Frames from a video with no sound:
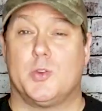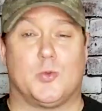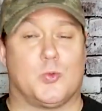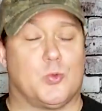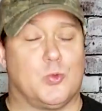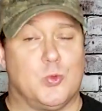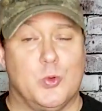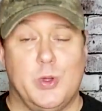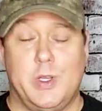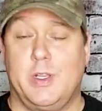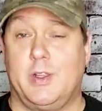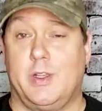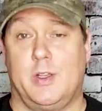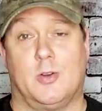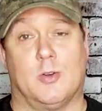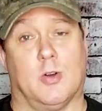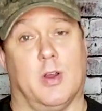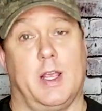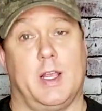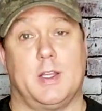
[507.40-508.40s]
really
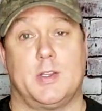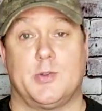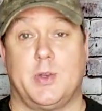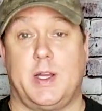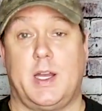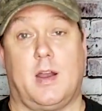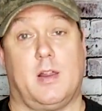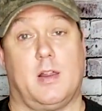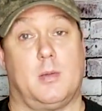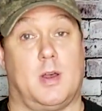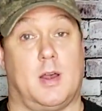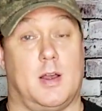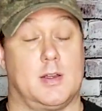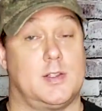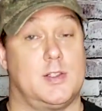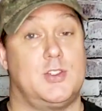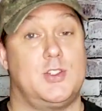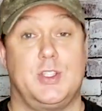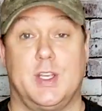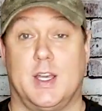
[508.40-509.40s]
great, straight out of the
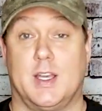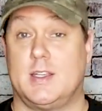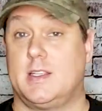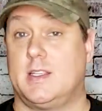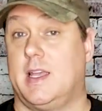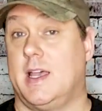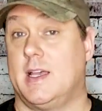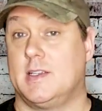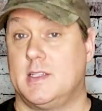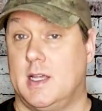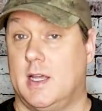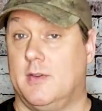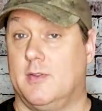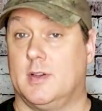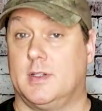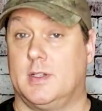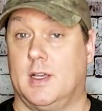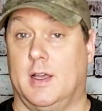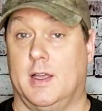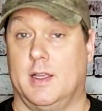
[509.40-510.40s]
box, just as
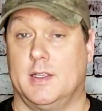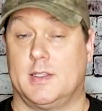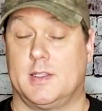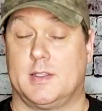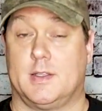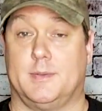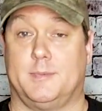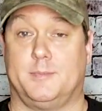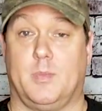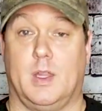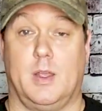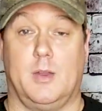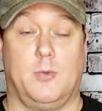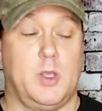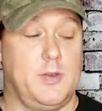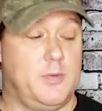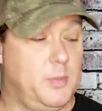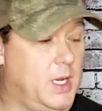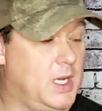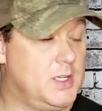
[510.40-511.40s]
advertised. And
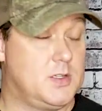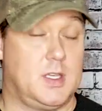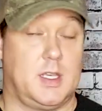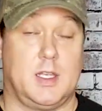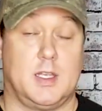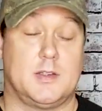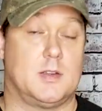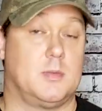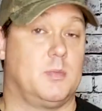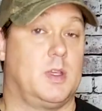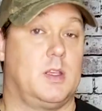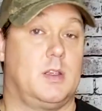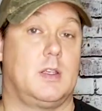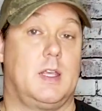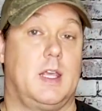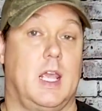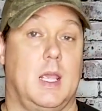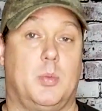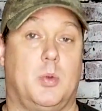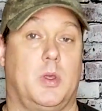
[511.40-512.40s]
we've managed to get some
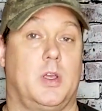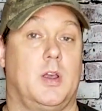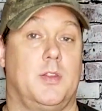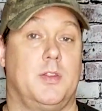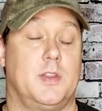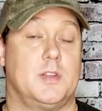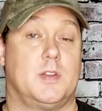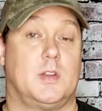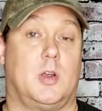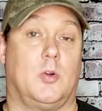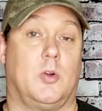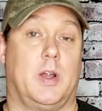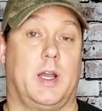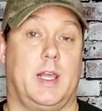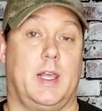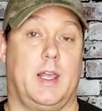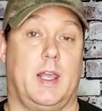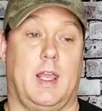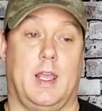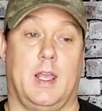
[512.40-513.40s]
gameplay on this
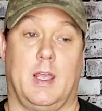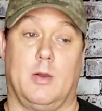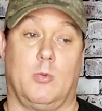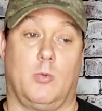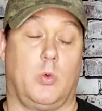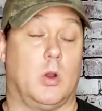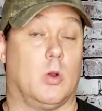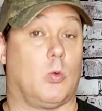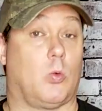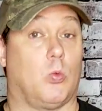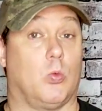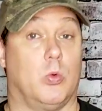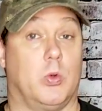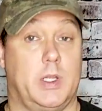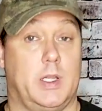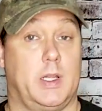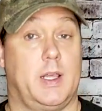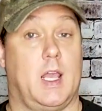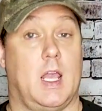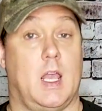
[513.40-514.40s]
already, and we're
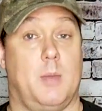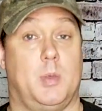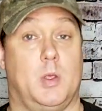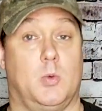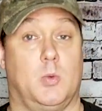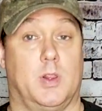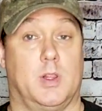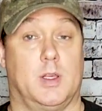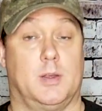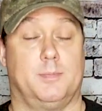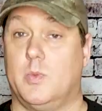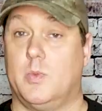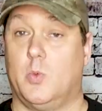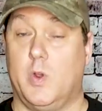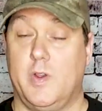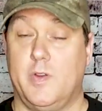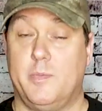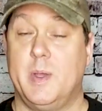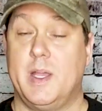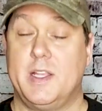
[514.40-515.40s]
really happy with it.
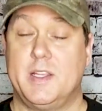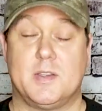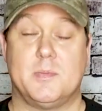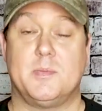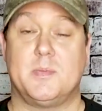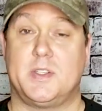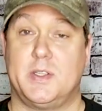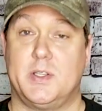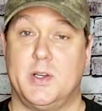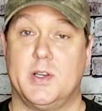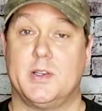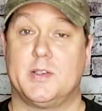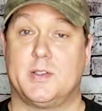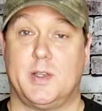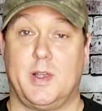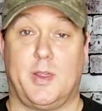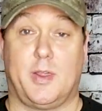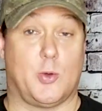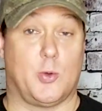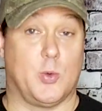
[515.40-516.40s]
We've made some
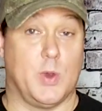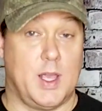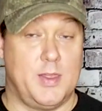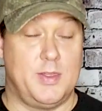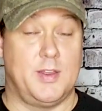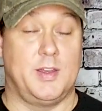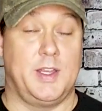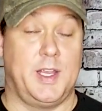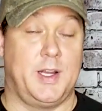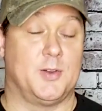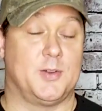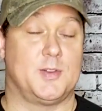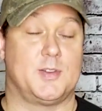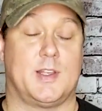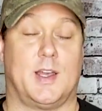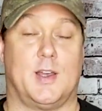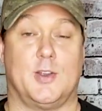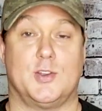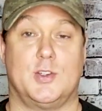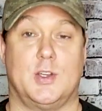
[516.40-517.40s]
seriously thread the needle
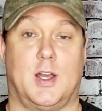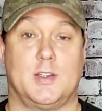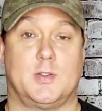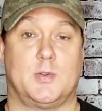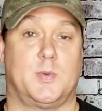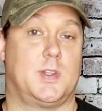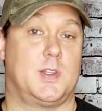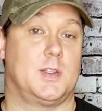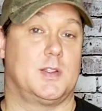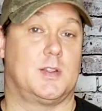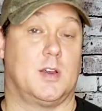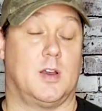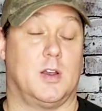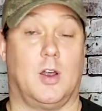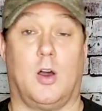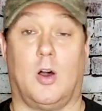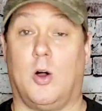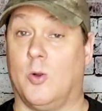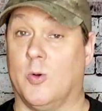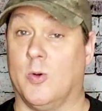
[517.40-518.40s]
style shots with this
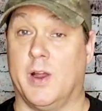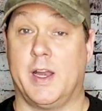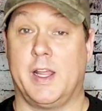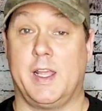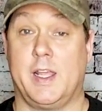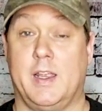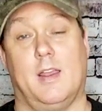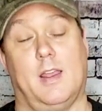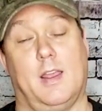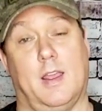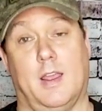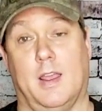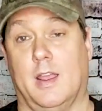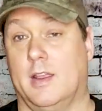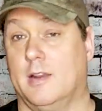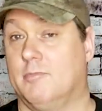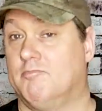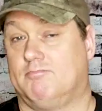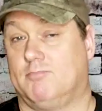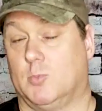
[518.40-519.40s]
gun already,
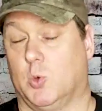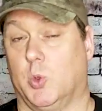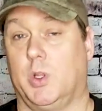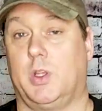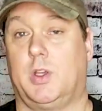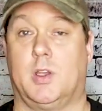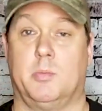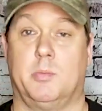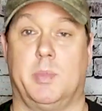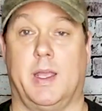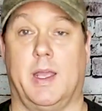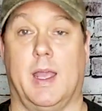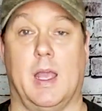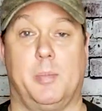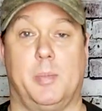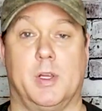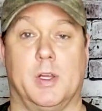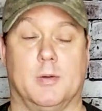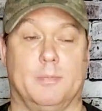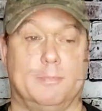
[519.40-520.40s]
and we really couldn't be
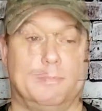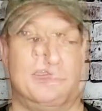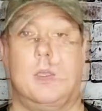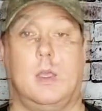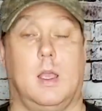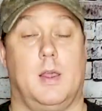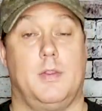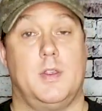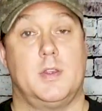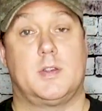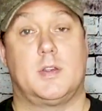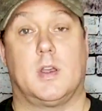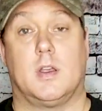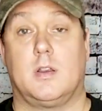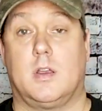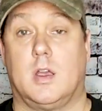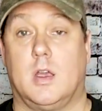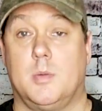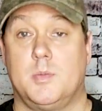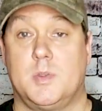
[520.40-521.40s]
happier. And this
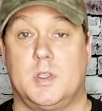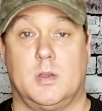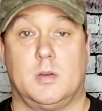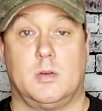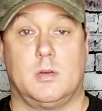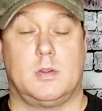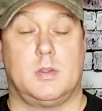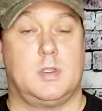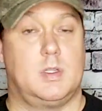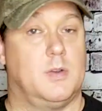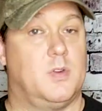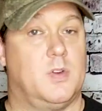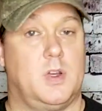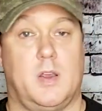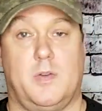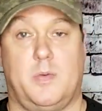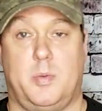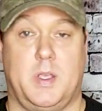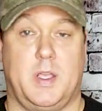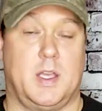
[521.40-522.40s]
gun comes in different
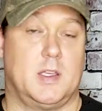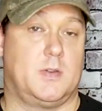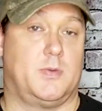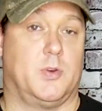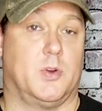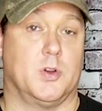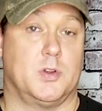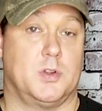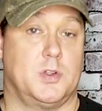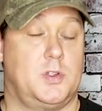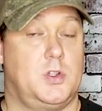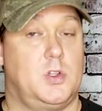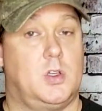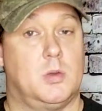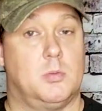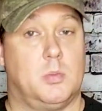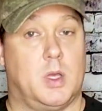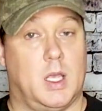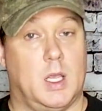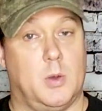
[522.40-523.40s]
FPS versions. You
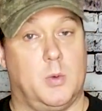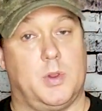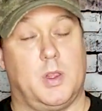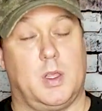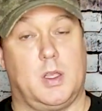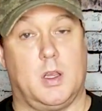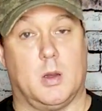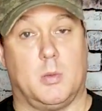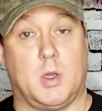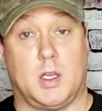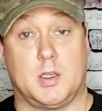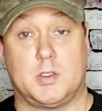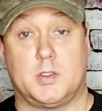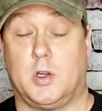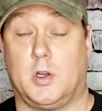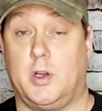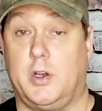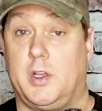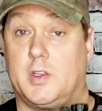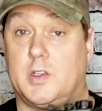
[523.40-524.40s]
can buy it with a gearbox
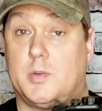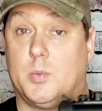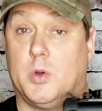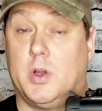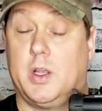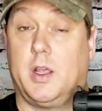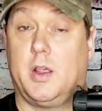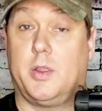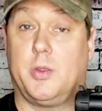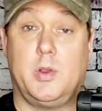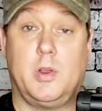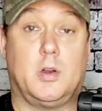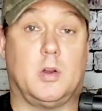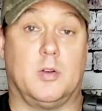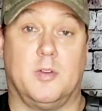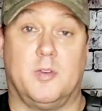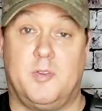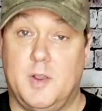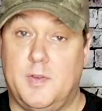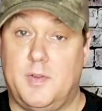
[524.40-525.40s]
turning a spring at
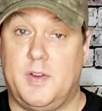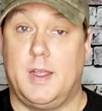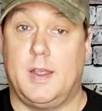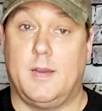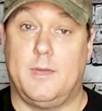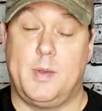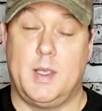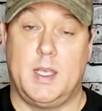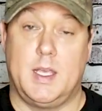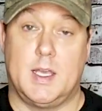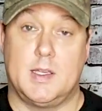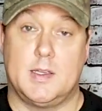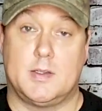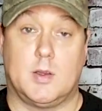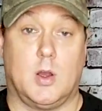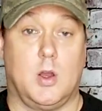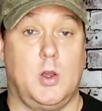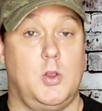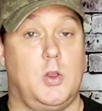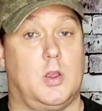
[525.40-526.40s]
350
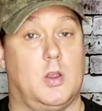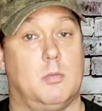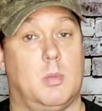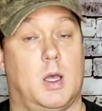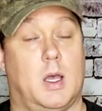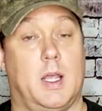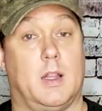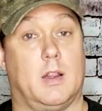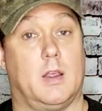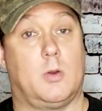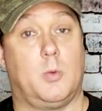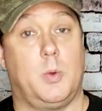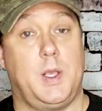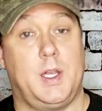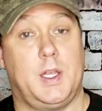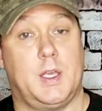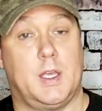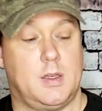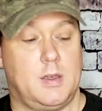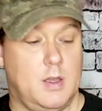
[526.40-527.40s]
FPS, or you can buy it like
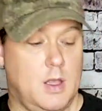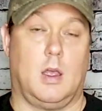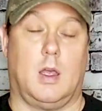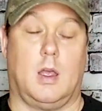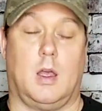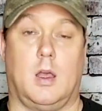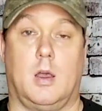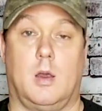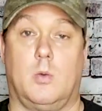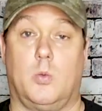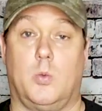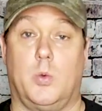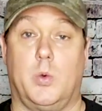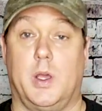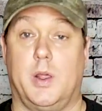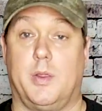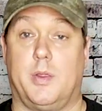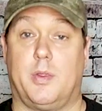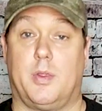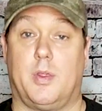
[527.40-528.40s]
we did
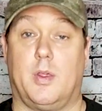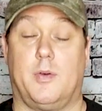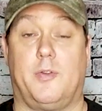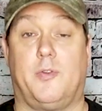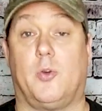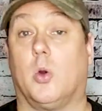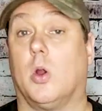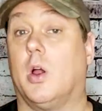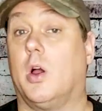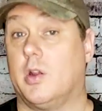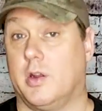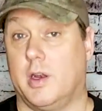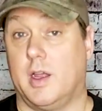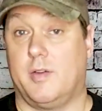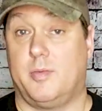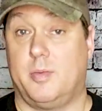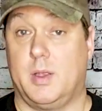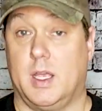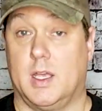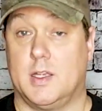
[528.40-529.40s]
with 400
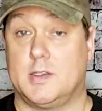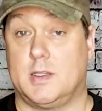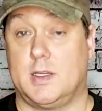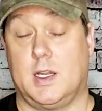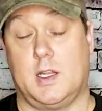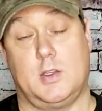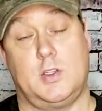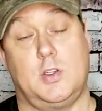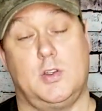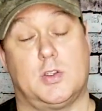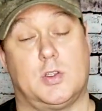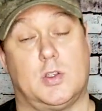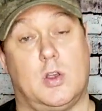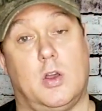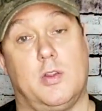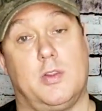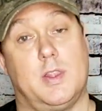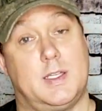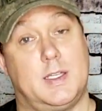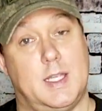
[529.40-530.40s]
FPS. And as you
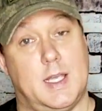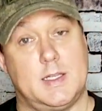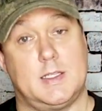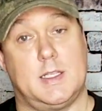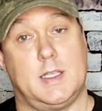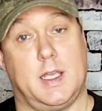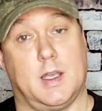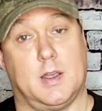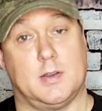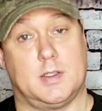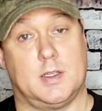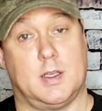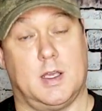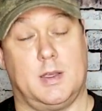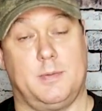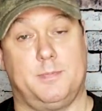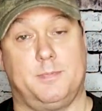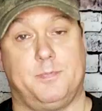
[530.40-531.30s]
saw in the testing outside,